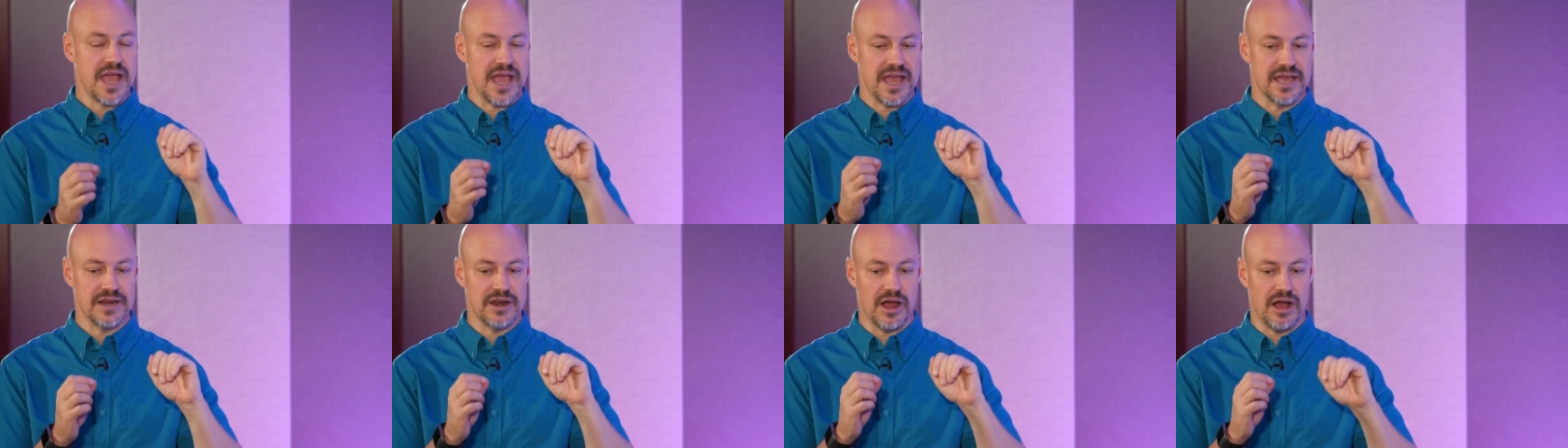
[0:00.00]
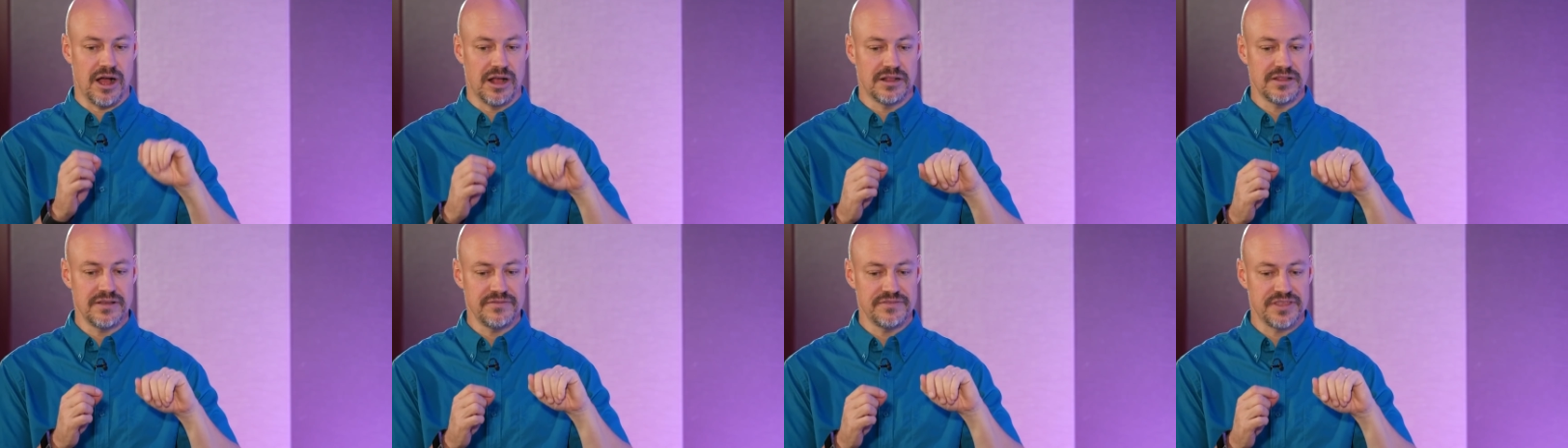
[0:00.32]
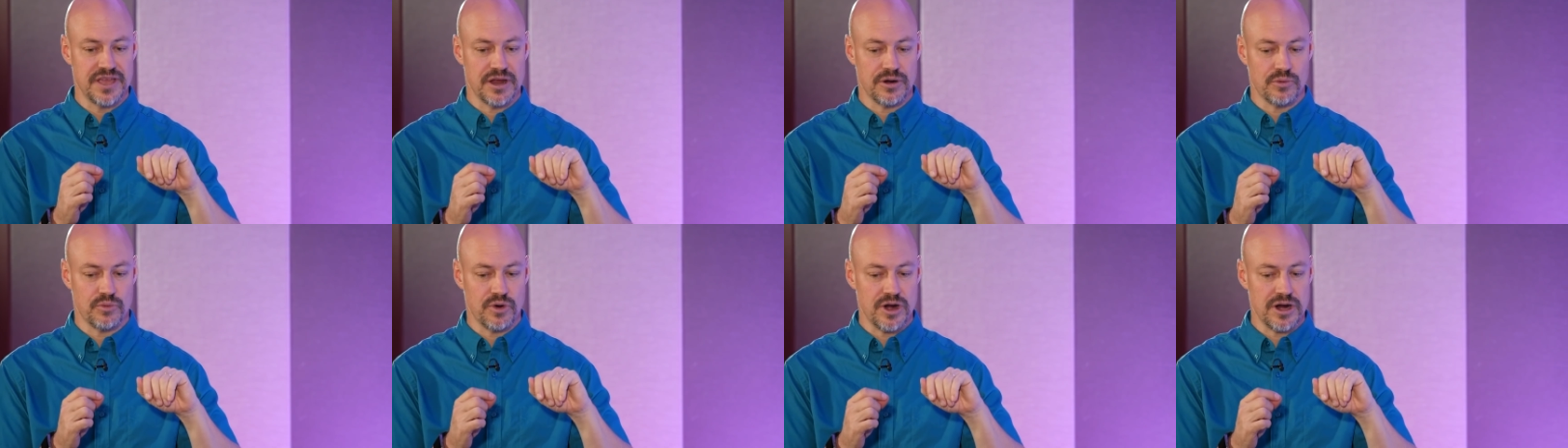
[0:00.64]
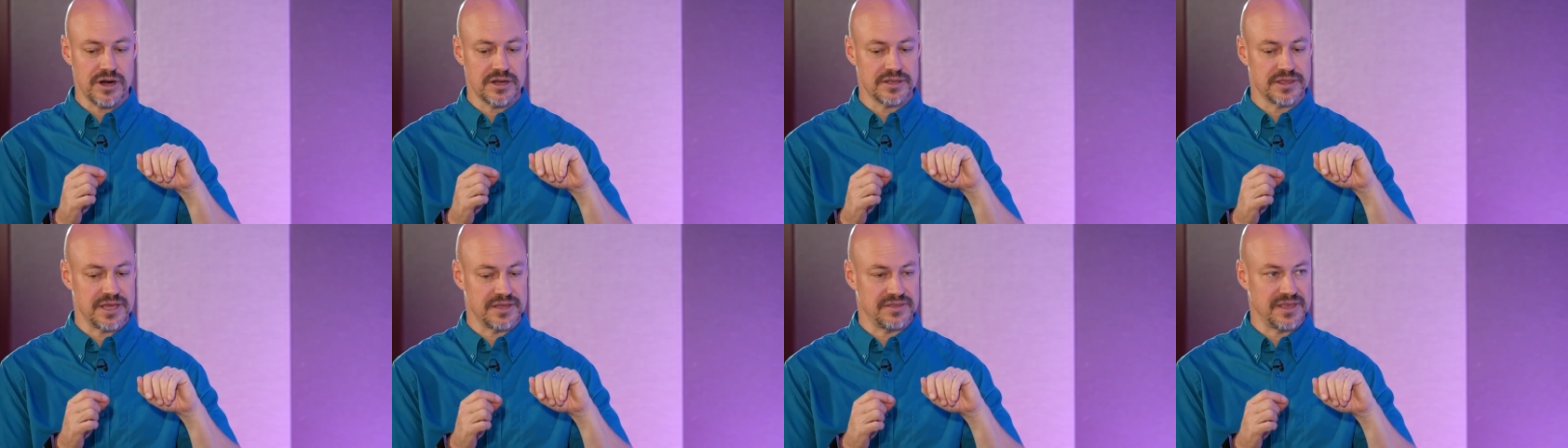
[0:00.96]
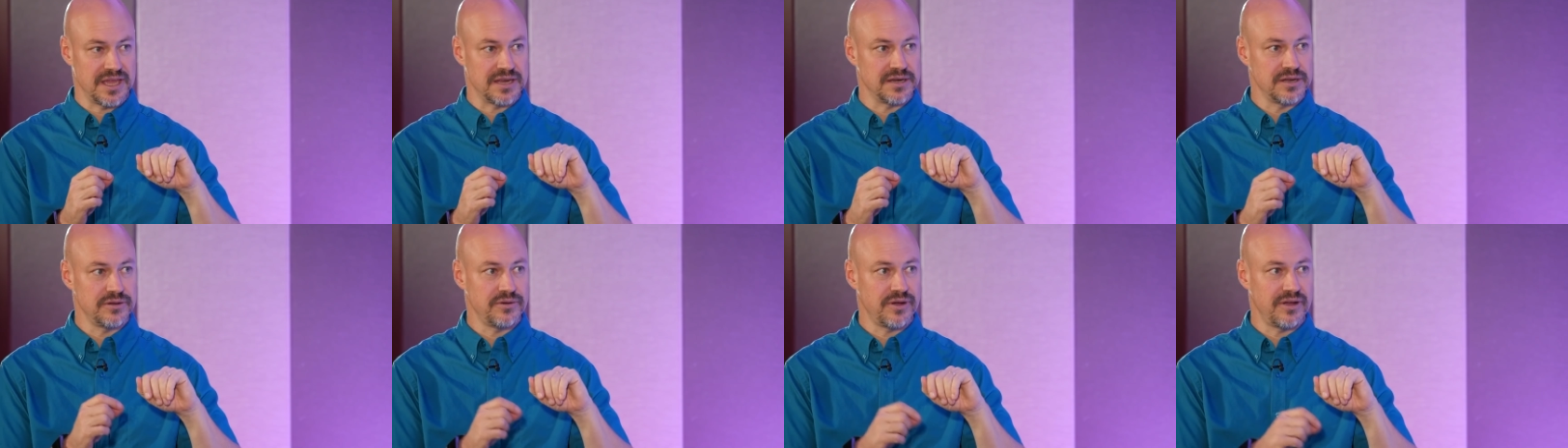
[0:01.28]
and all of their work that
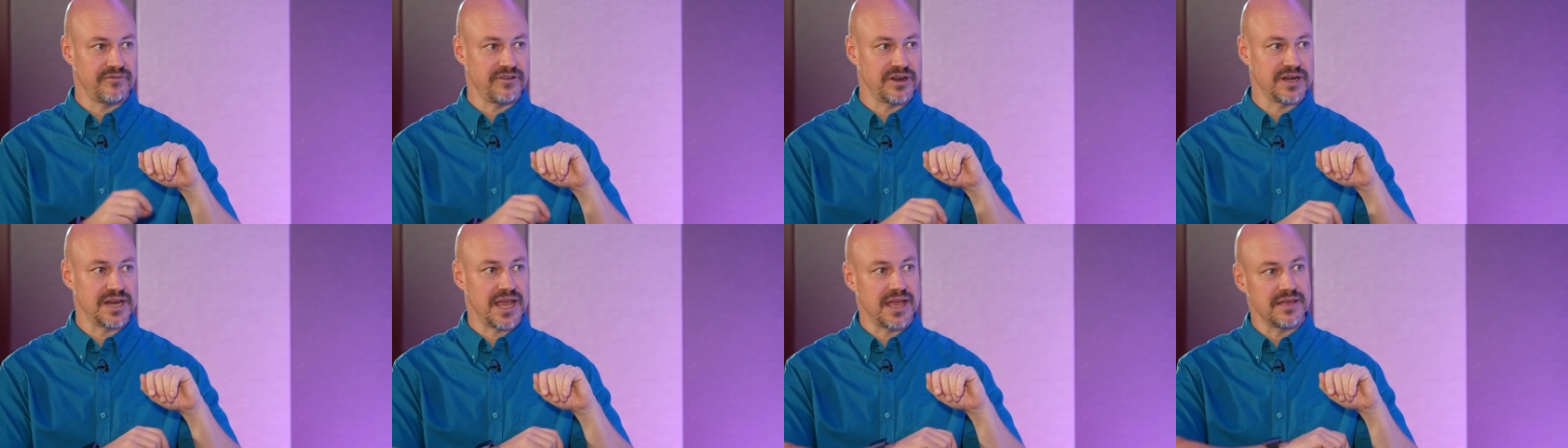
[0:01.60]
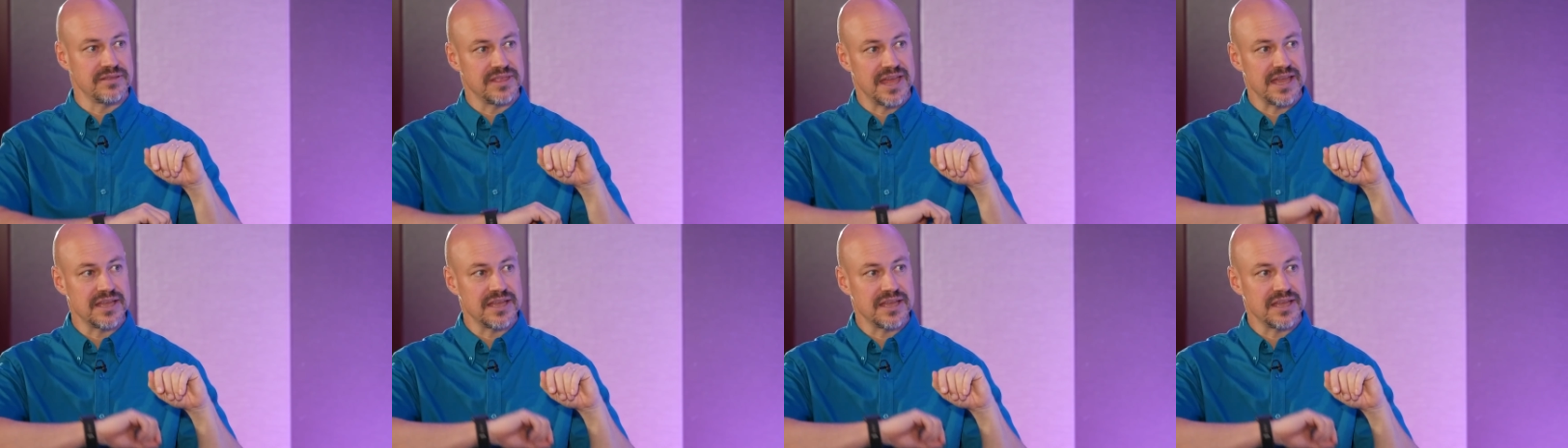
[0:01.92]
they do every day,